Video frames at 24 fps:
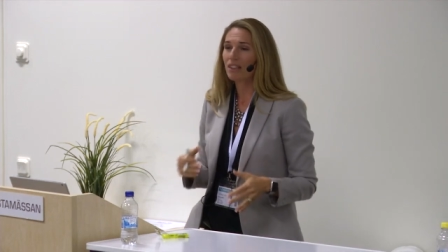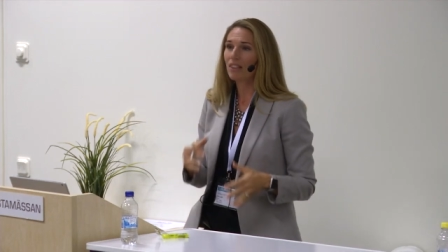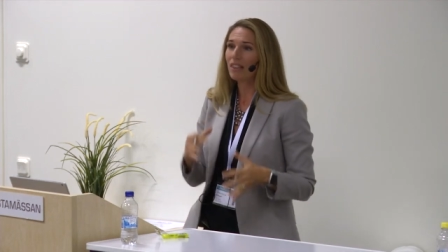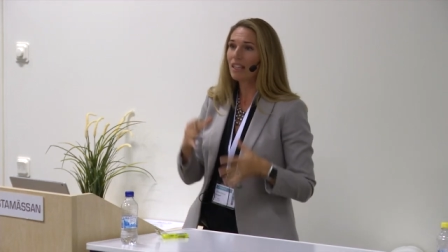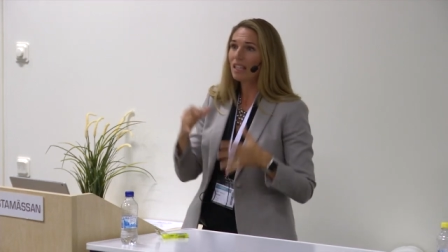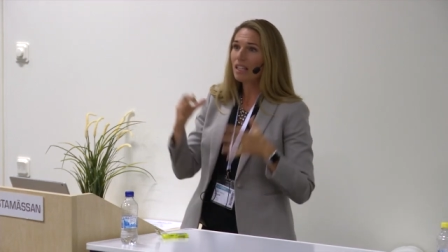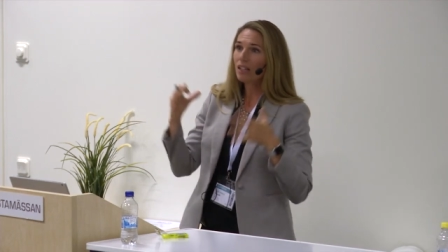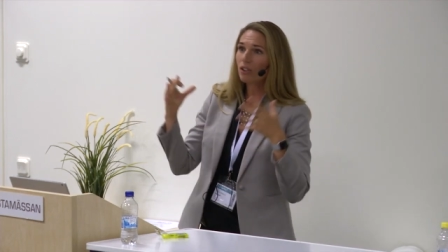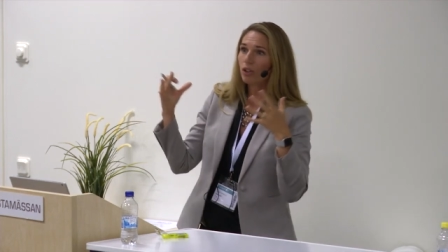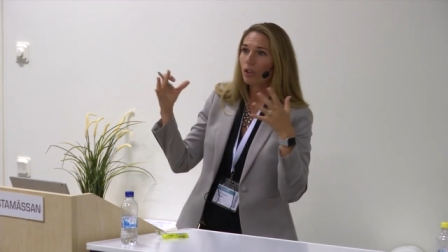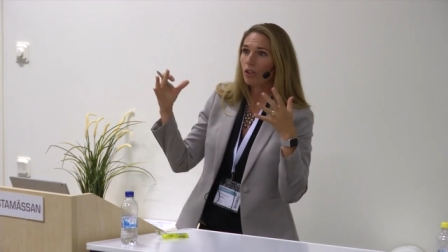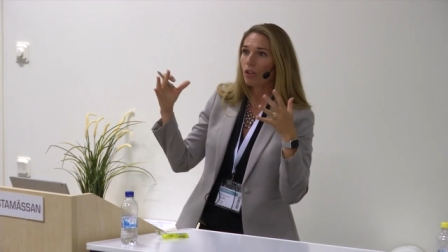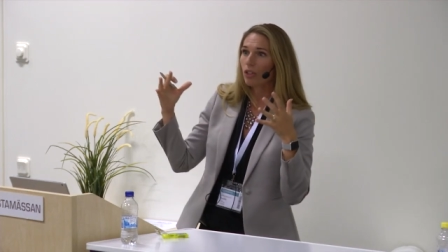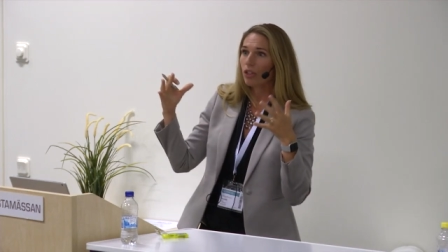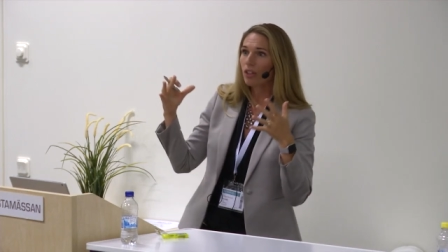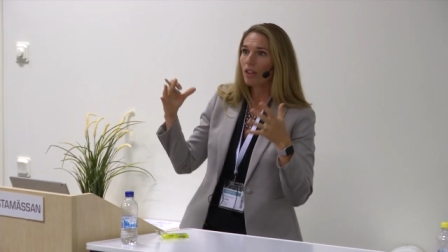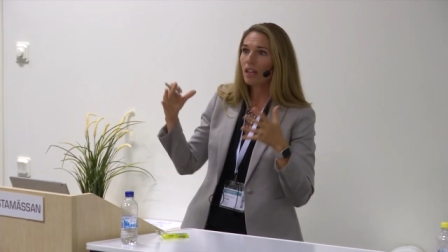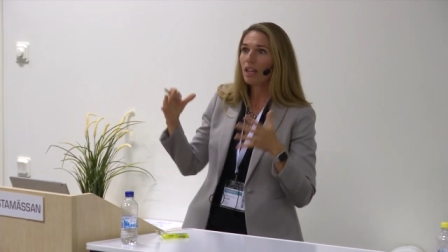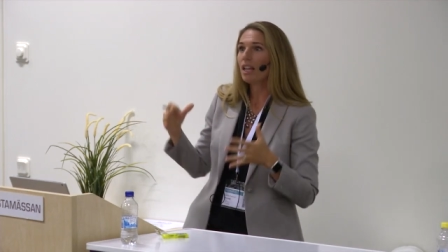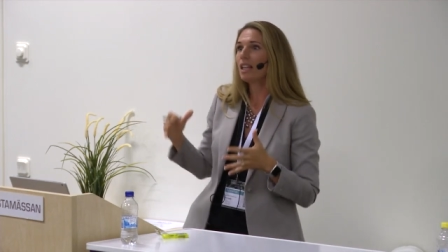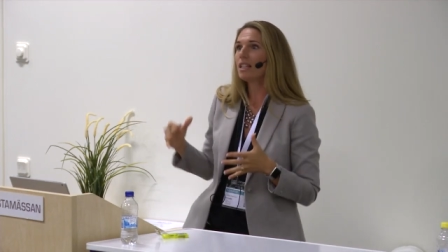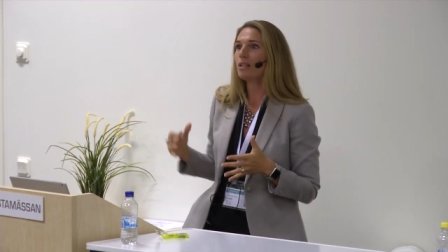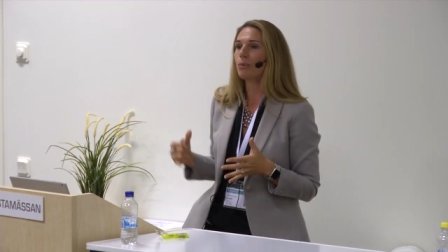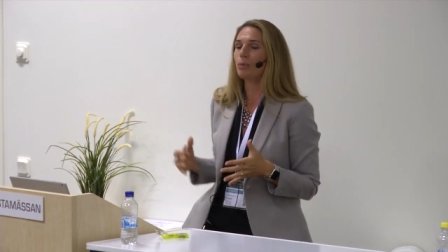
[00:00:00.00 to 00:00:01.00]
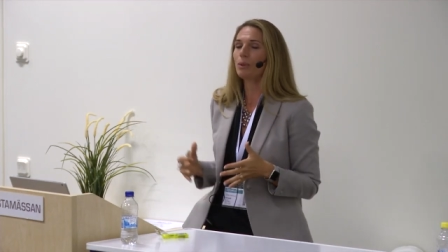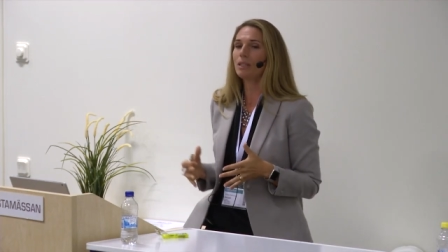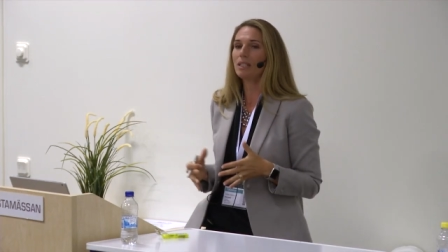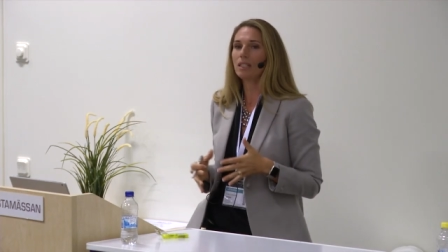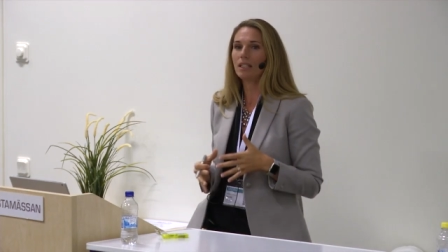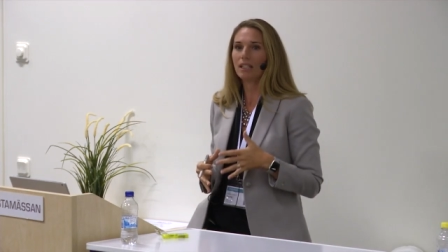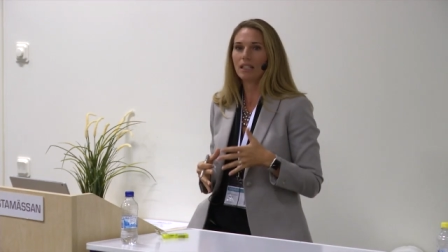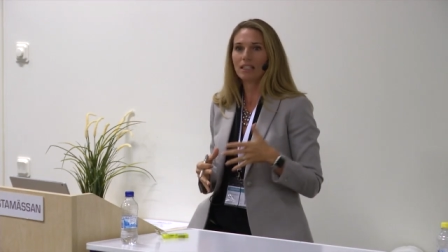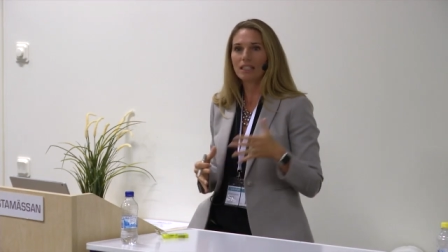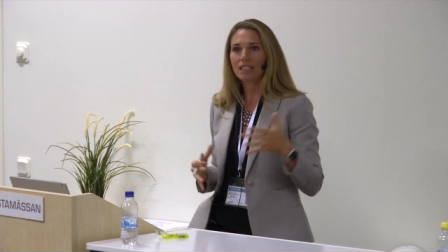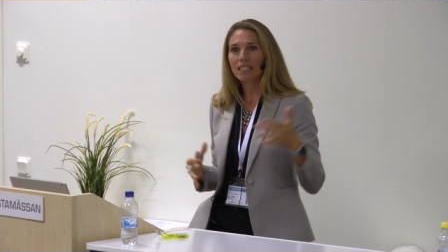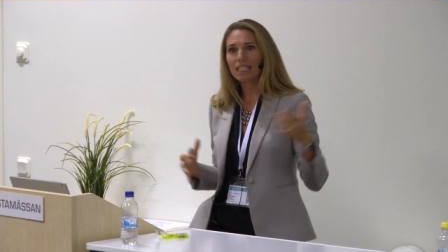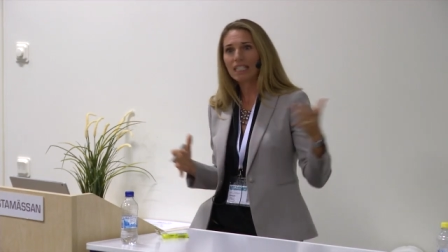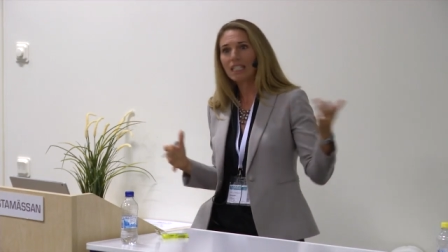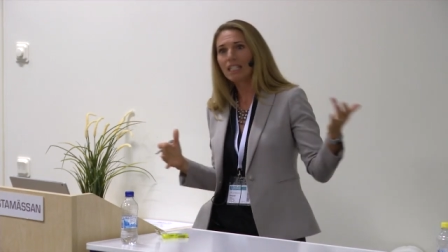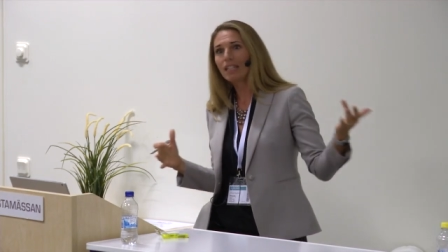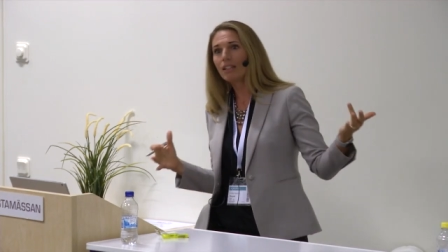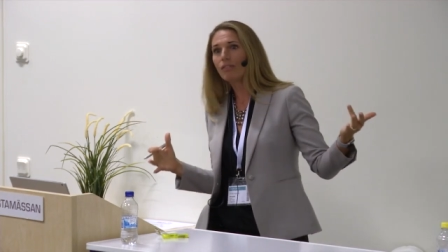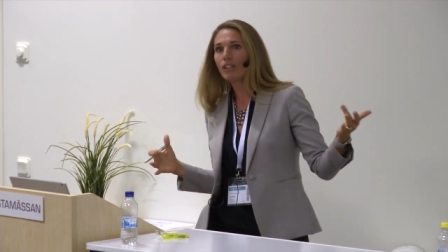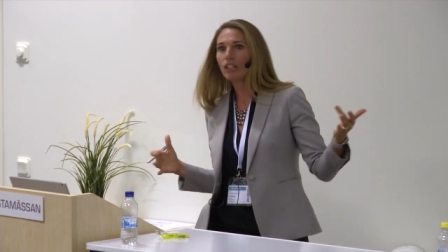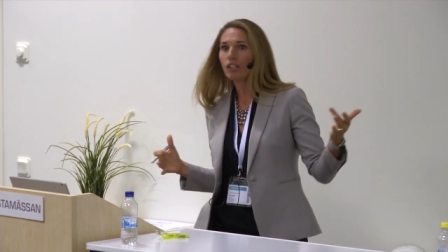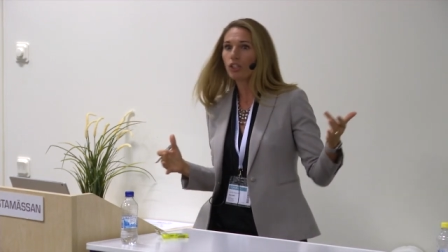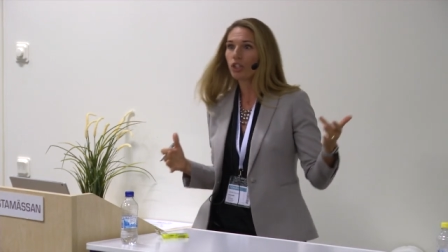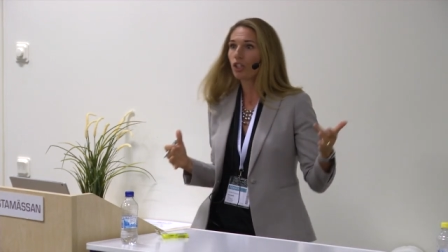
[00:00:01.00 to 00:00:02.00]
theater things, we did a
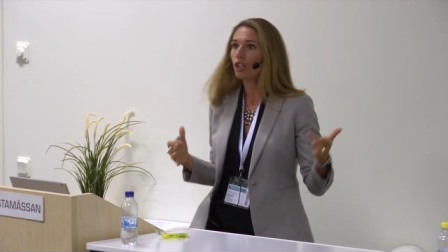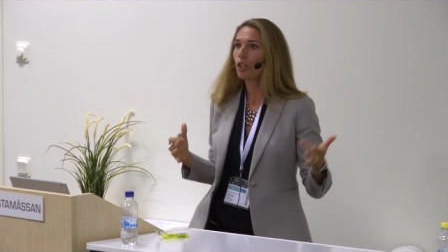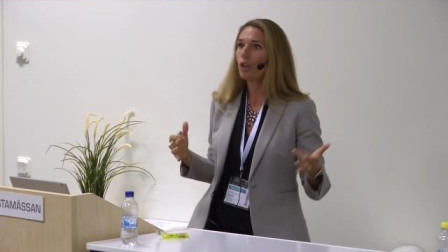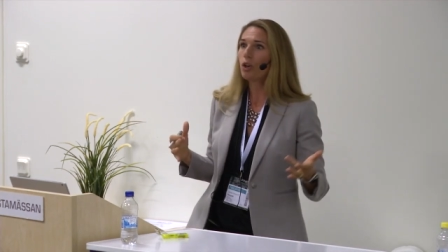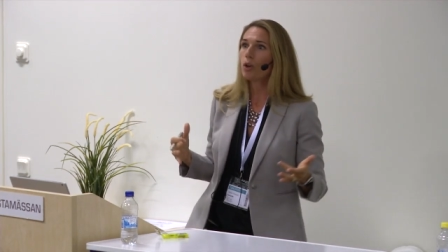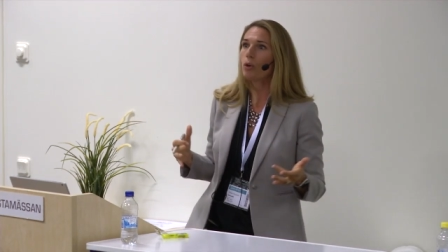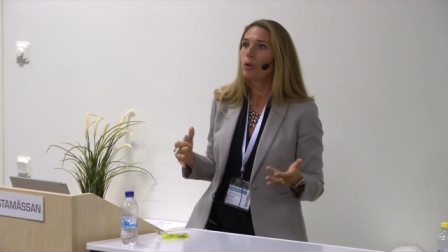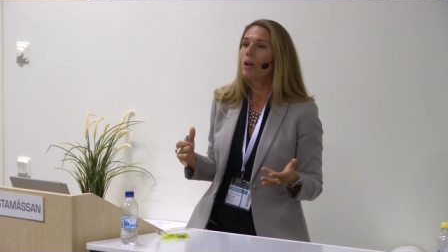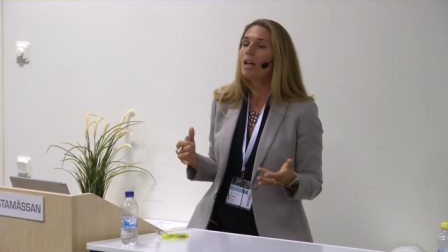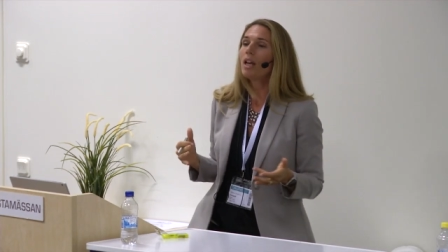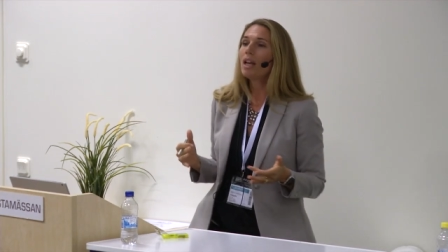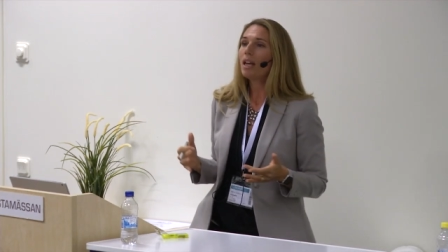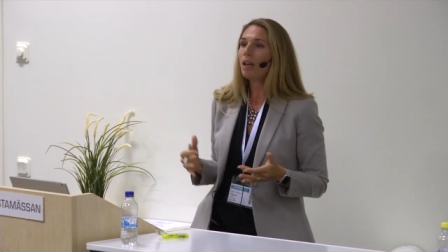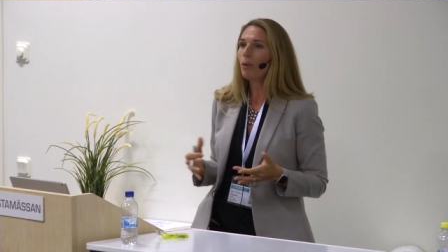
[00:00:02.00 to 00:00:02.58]
TV show.